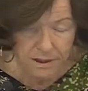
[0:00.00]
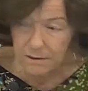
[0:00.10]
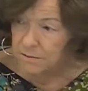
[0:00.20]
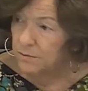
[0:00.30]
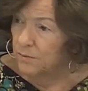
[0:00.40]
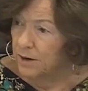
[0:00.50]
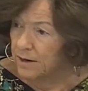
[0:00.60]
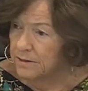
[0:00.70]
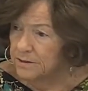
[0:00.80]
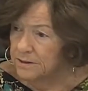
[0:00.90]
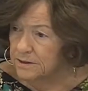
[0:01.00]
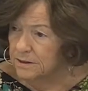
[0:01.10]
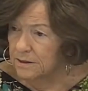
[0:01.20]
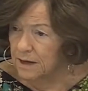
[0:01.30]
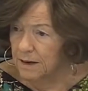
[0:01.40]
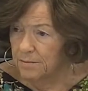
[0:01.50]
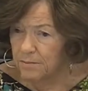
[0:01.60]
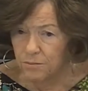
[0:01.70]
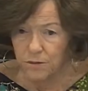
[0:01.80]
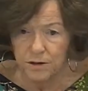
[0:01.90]
I don't know why it's not
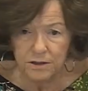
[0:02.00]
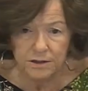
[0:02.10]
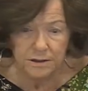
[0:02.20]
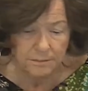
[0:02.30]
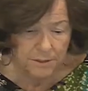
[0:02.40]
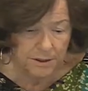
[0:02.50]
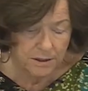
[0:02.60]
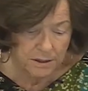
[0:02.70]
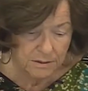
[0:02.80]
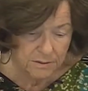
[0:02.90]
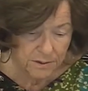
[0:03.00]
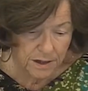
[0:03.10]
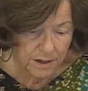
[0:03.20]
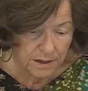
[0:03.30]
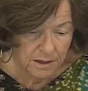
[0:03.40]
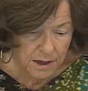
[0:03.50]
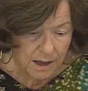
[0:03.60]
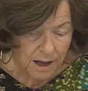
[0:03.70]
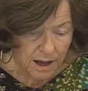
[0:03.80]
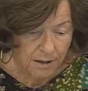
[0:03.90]
more clear, but we are.
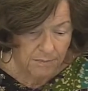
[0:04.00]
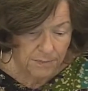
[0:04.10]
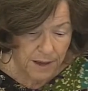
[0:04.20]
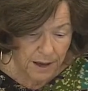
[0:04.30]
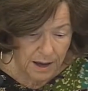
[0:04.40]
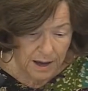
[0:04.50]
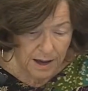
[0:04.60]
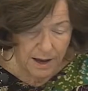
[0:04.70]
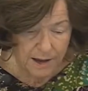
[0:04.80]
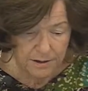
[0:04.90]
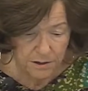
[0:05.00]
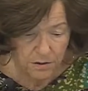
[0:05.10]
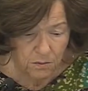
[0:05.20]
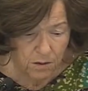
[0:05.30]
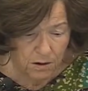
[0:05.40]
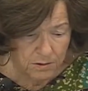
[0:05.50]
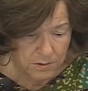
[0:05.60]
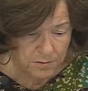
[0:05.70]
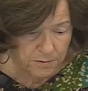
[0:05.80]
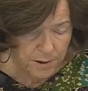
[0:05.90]
I know
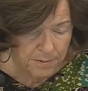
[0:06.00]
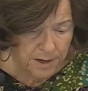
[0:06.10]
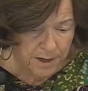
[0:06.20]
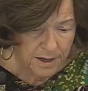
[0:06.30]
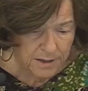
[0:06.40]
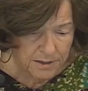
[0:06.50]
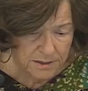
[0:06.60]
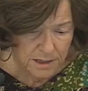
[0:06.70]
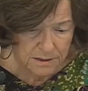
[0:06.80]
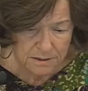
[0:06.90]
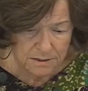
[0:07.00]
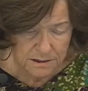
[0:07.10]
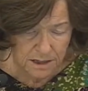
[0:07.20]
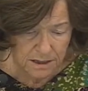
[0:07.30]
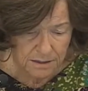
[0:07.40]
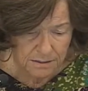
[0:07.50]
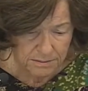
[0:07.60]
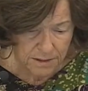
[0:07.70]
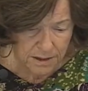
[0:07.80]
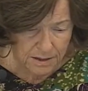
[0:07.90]
Alderman Fleming has sent
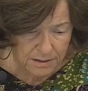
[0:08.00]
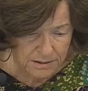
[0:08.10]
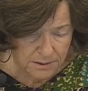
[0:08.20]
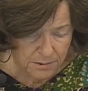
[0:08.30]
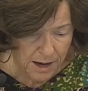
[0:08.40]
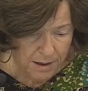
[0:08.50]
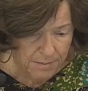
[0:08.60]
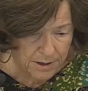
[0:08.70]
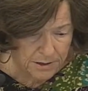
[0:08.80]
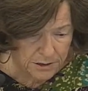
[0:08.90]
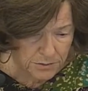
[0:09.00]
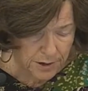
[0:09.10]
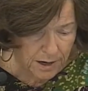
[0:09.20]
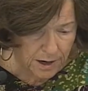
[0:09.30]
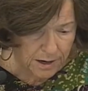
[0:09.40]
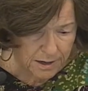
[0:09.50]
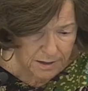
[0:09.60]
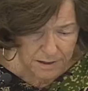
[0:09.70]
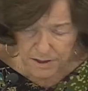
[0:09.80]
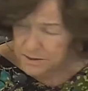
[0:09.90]
some comments
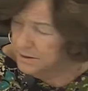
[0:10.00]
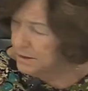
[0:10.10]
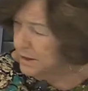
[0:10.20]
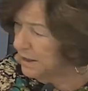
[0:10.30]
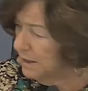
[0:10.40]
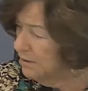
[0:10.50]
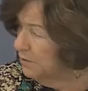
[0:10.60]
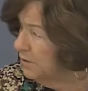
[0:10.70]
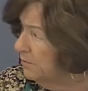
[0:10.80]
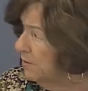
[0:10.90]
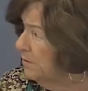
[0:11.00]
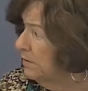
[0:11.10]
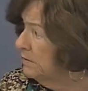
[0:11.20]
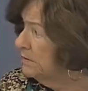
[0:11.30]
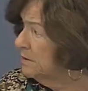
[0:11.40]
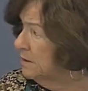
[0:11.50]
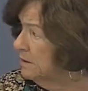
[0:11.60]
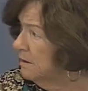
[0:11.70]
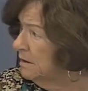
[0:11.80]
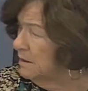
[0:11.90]
regarding this. You want to read those,
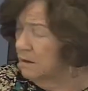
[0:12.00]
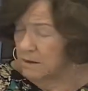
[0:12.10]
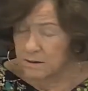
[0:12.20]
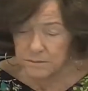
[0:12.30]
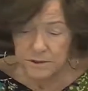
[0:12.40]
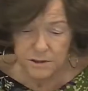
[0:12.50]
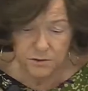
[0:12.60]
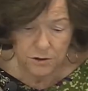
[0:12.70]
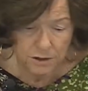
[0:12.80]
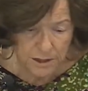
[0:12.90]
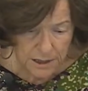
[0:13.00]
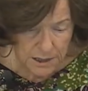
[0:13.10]
Ms. Storley?